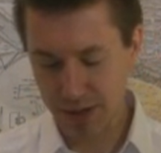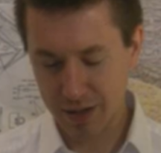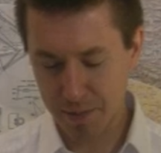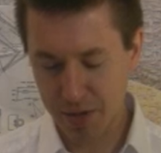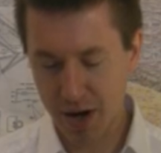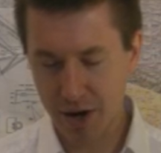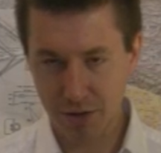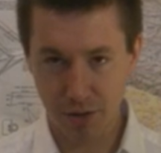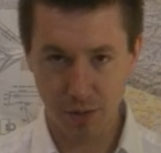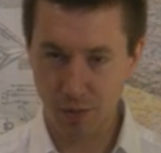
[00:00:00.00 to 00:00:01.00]
compared
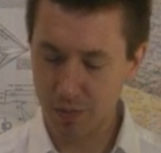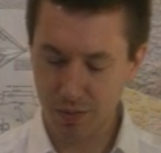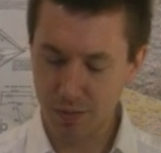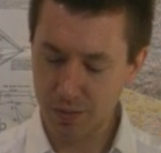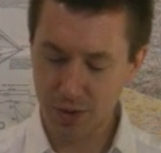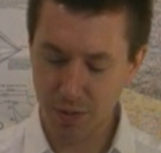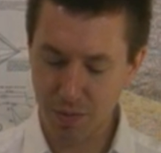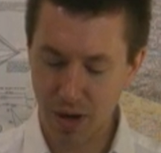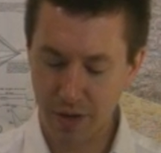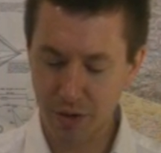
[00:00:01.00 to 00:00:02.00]
to
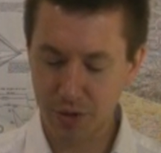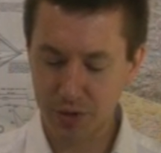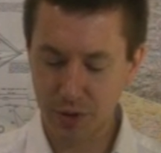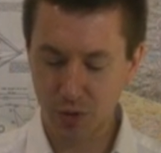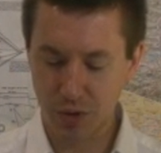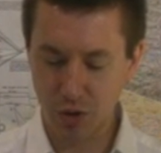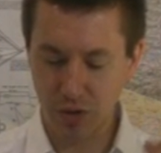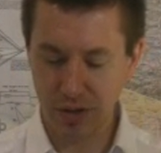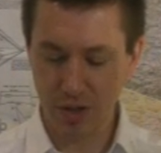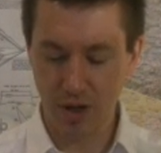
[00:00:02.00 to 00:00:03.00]
some others, this one you
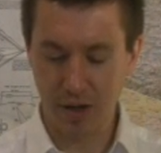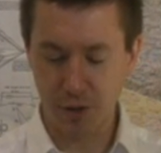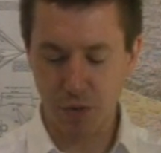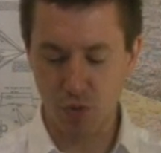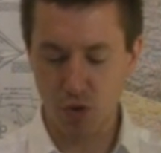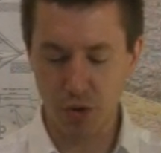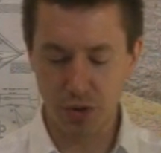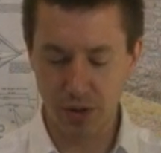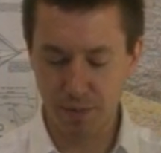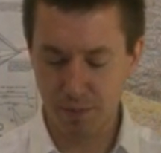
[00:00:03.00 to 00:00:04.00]
can tell has been
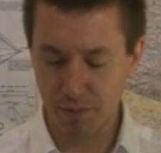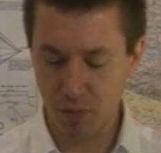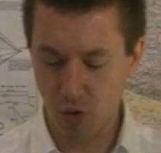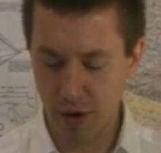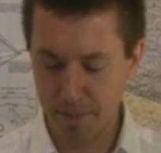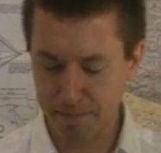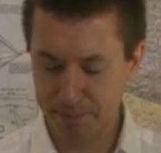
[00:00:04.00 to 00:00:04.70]
roasted more.